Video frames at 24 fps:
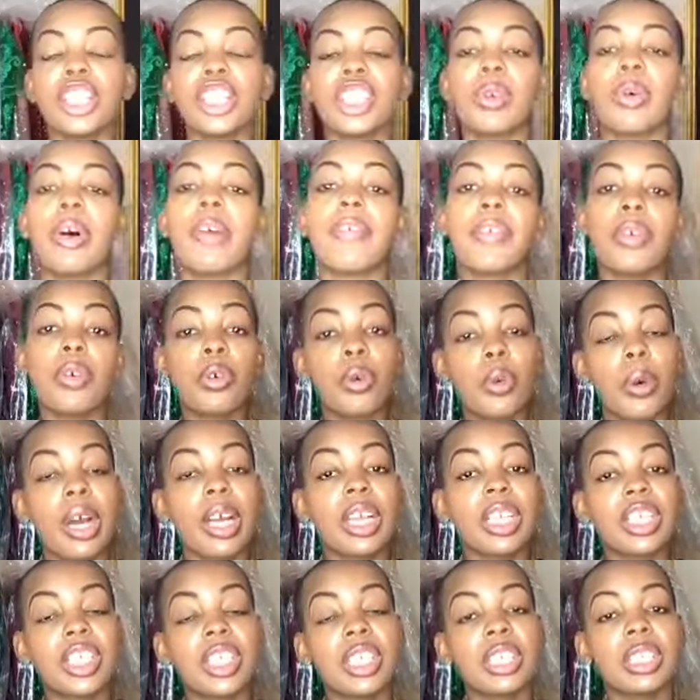So a few
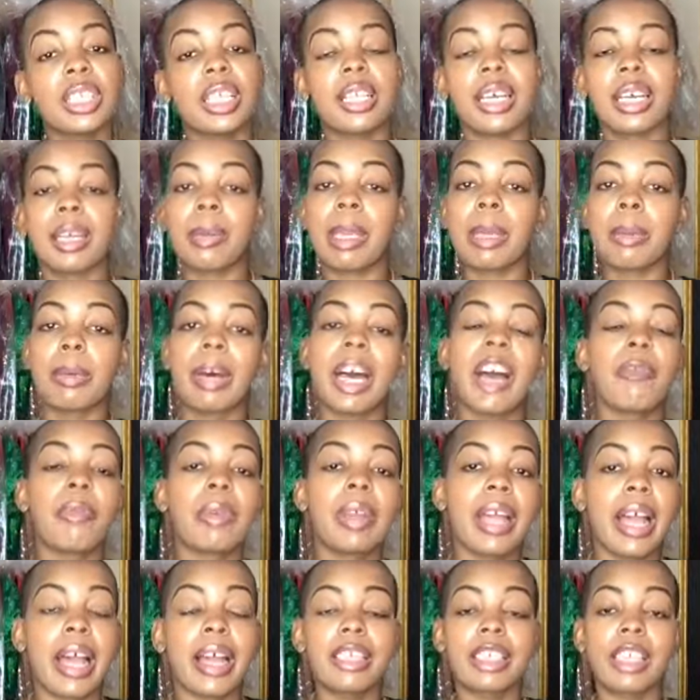questions a lot of people have
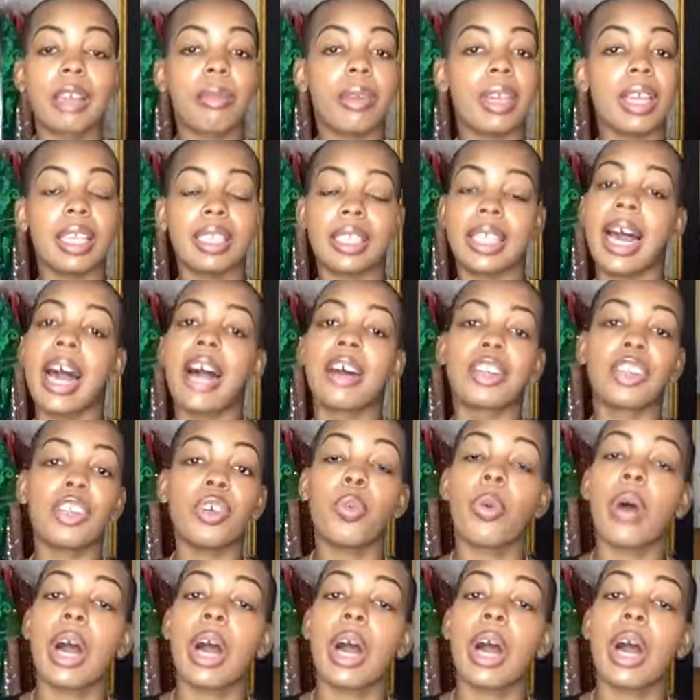been asking me is, how do you